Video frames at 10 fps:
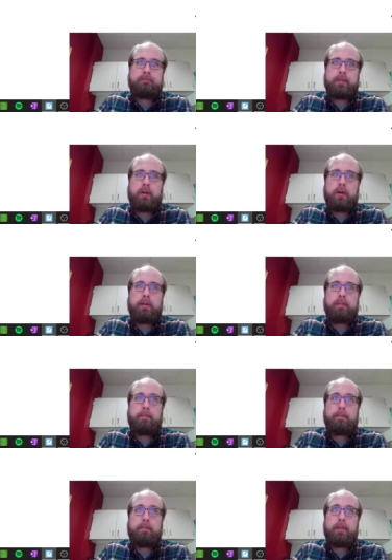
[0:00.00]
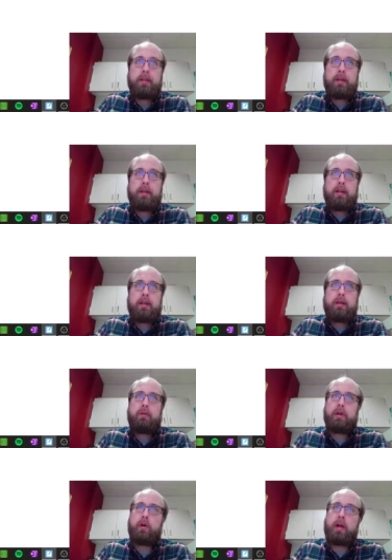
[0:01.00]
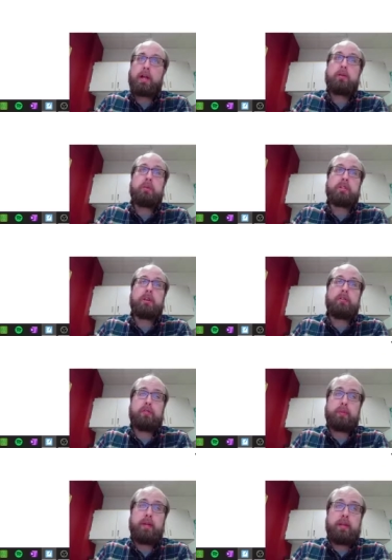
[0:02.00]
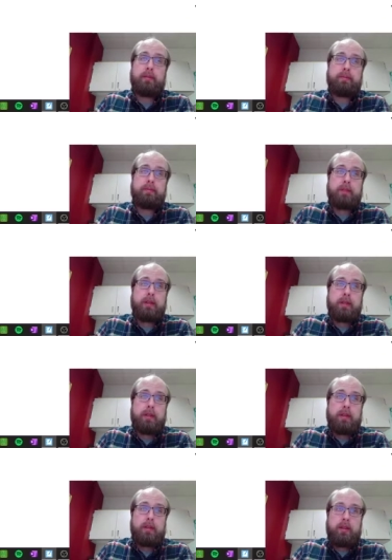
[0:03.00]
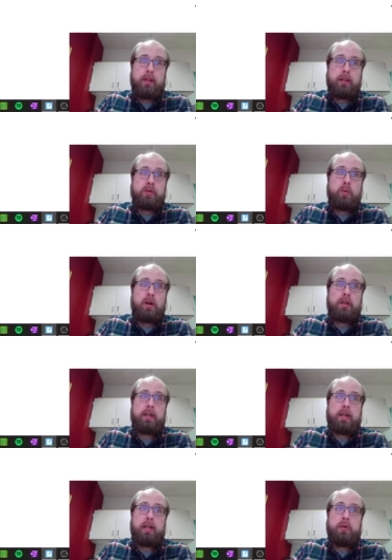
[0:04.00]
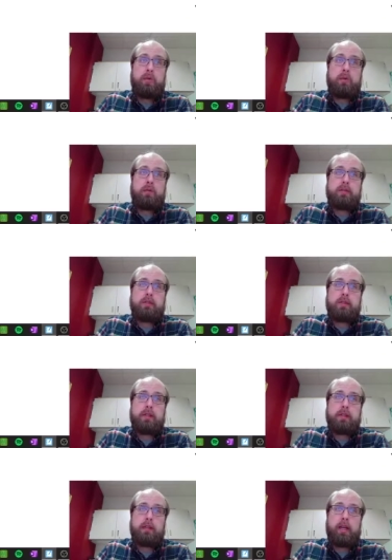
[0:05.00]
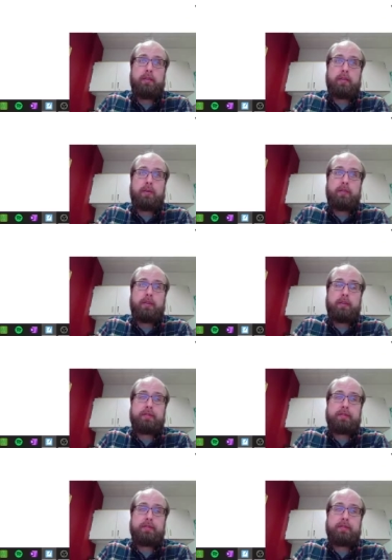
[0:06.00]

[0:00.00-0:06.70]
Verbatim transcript: All right, we go ahead, we solve for b. That's 1 equals negative 3 fifths